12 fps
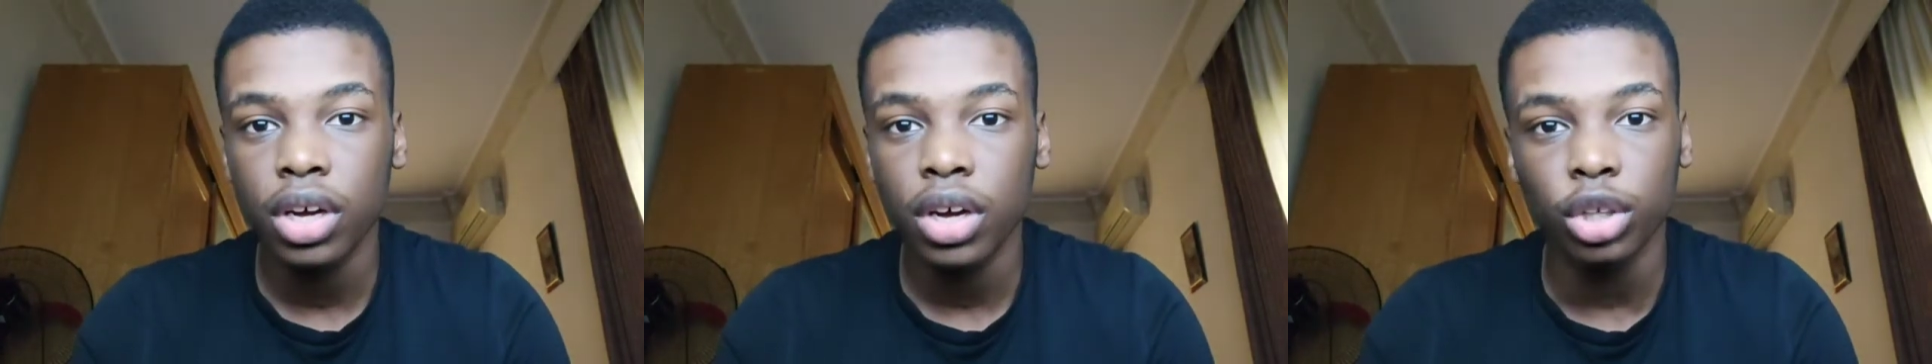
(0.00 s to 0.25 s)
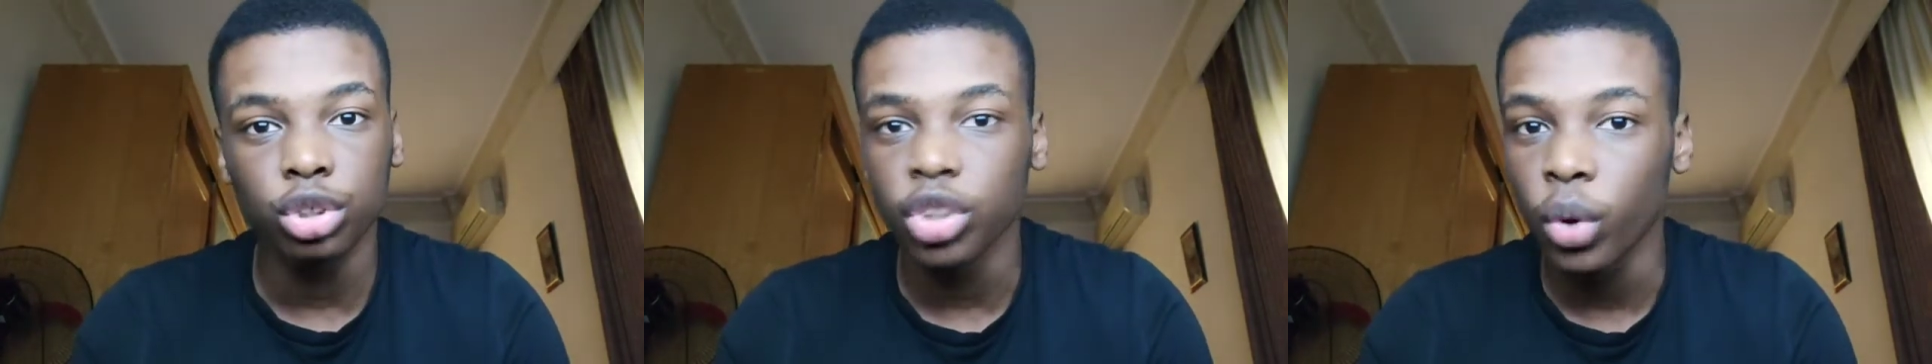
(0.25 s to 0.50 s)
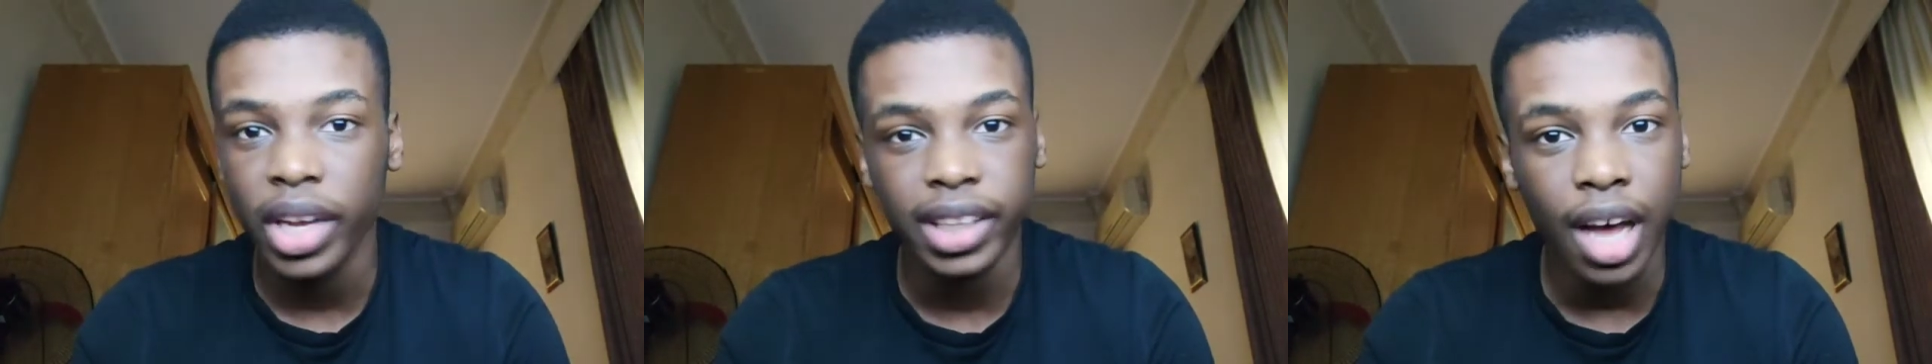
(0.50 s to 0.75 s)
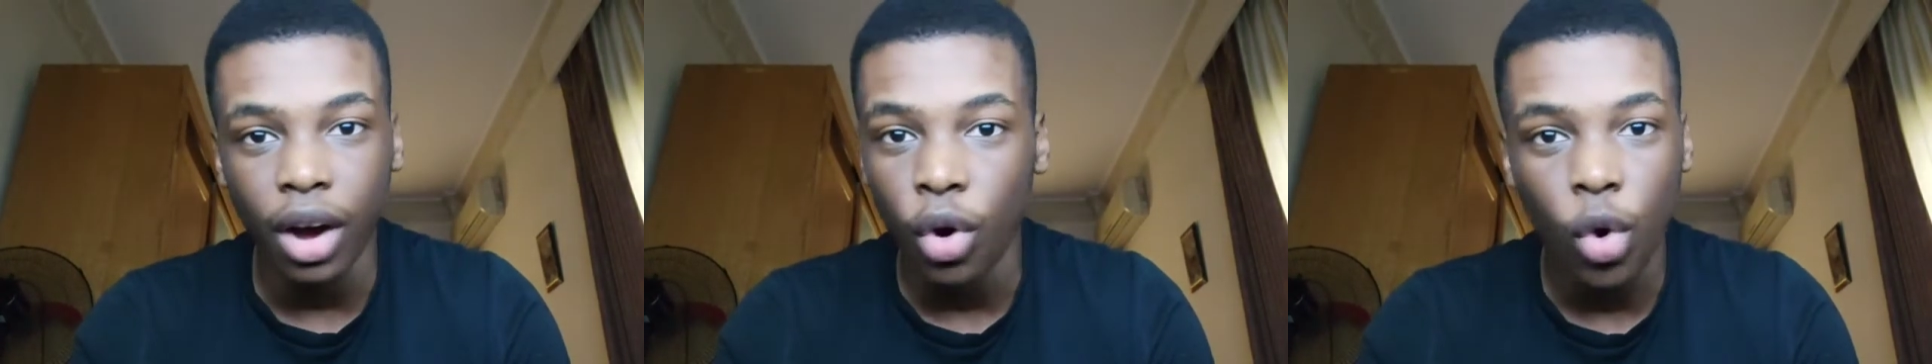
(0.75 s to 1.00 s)
controlling
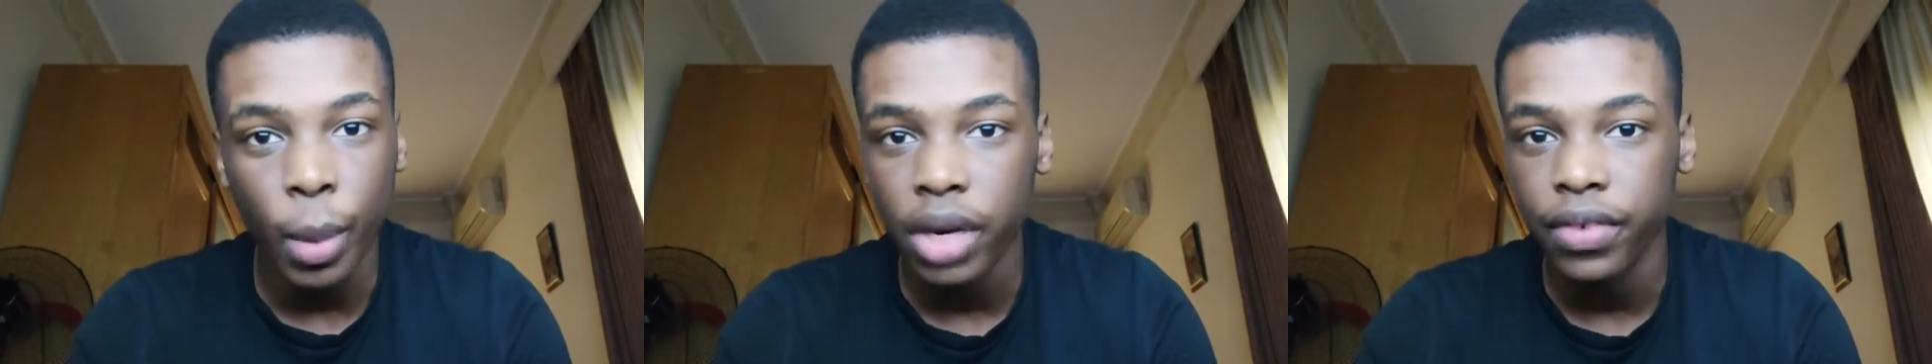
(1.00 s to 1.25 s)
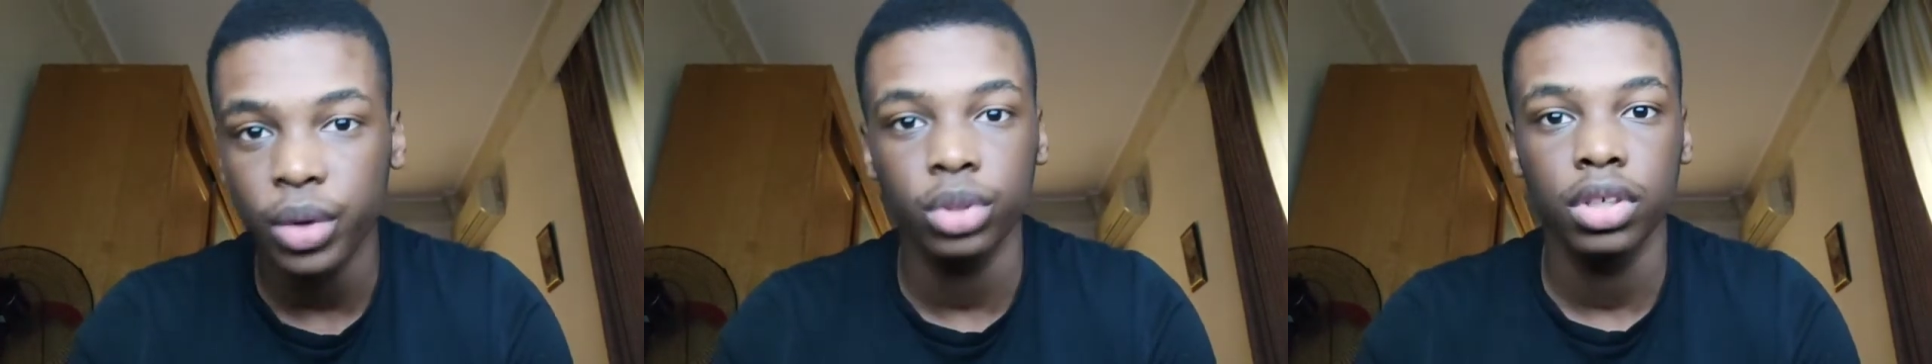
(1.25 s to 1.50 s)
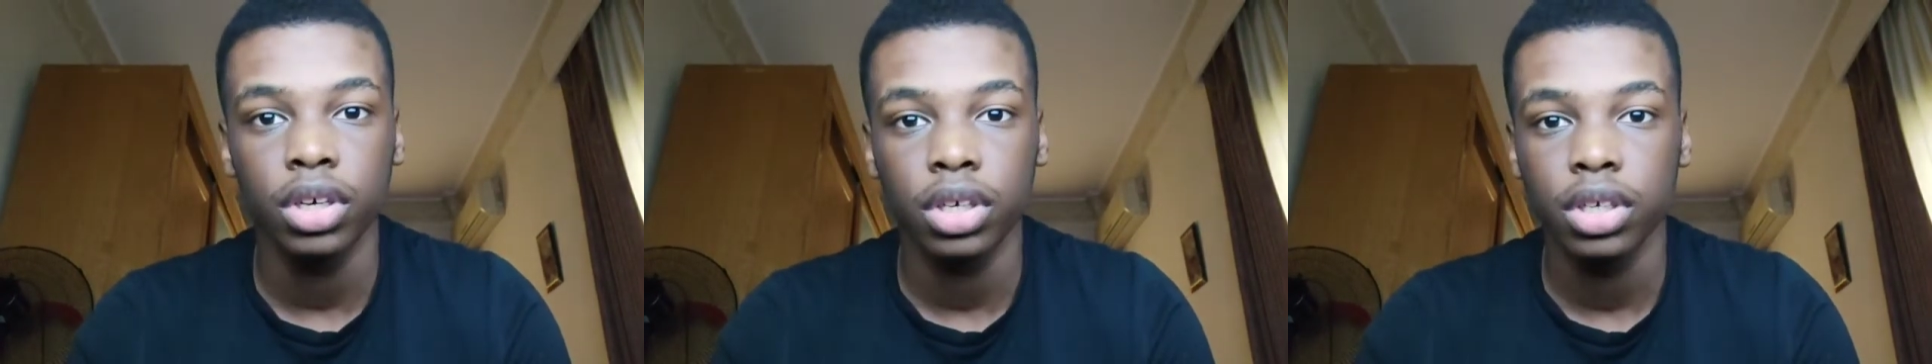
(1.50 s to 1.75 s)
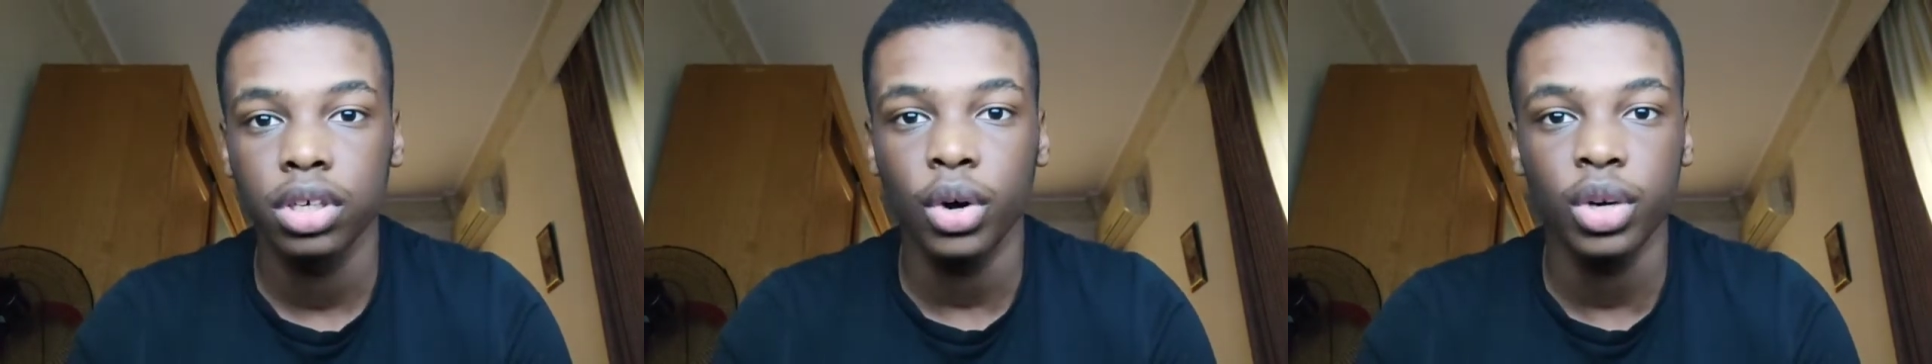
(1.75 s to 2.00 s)
that whole midfield
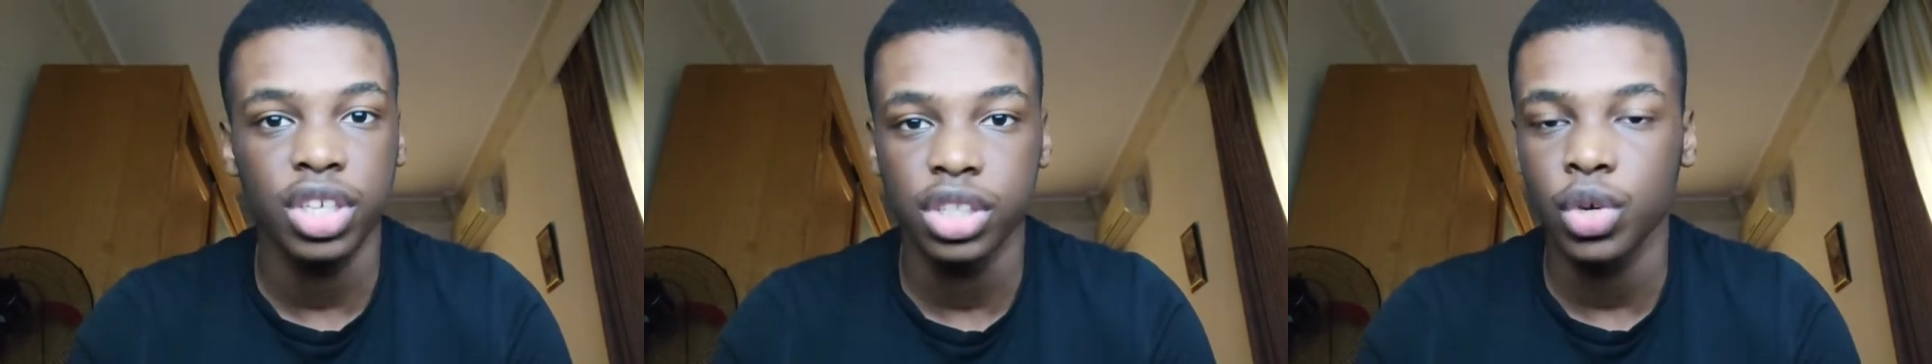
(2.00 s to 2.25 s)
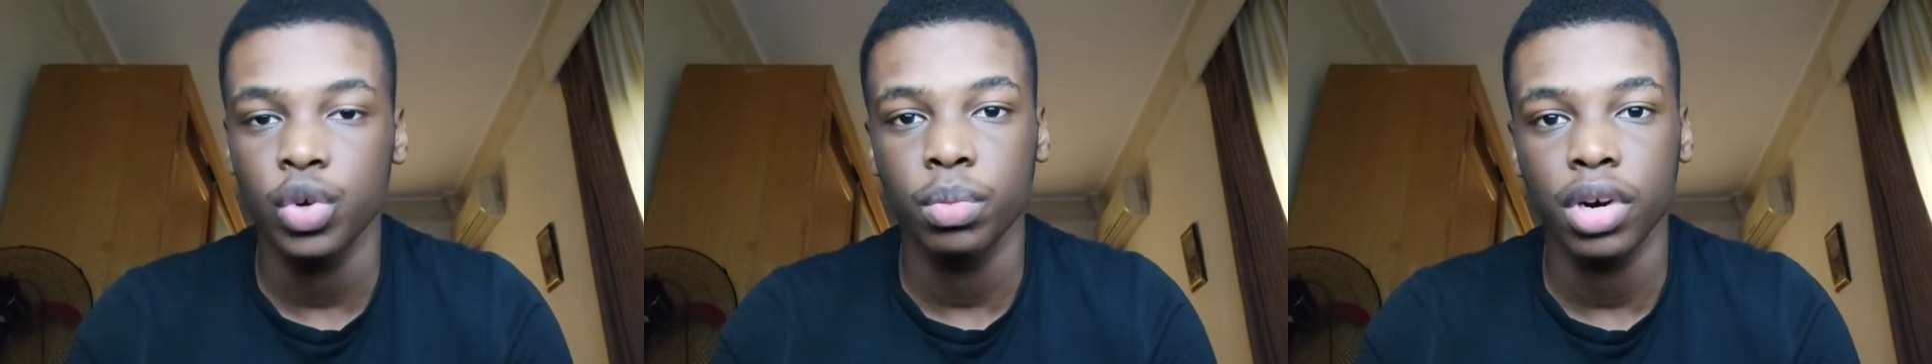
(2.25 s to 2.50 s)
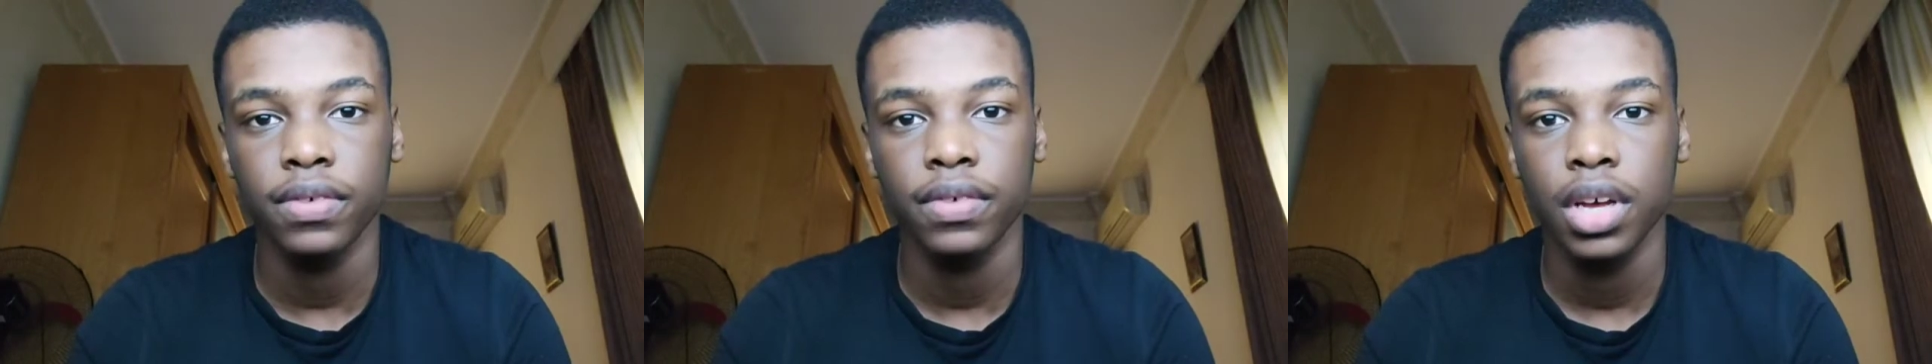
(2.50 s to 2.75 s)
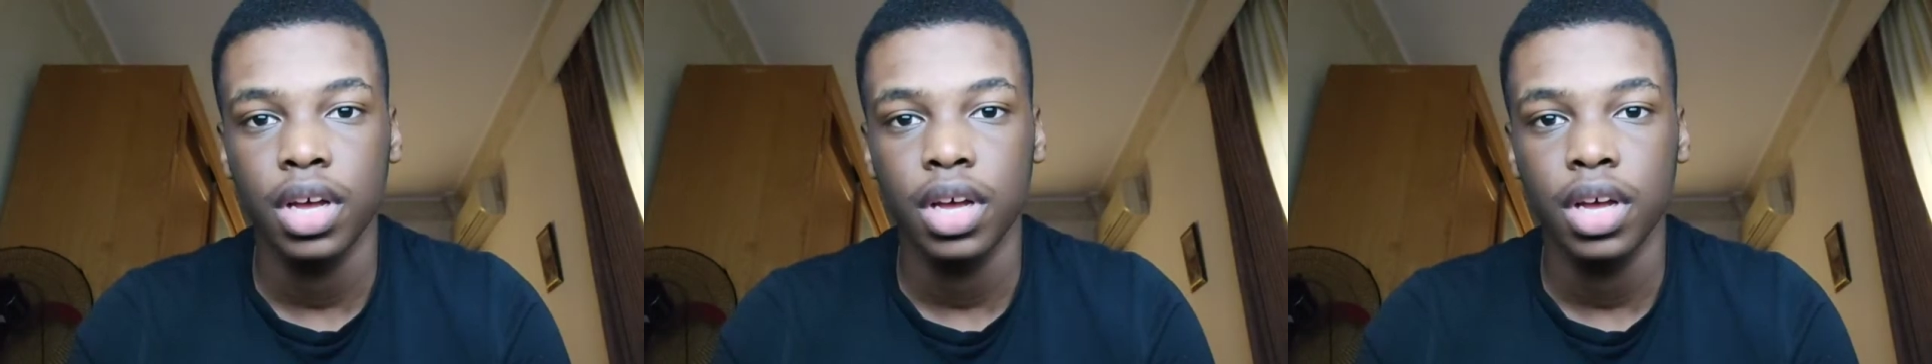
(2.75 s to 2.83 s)
on his own, bruv.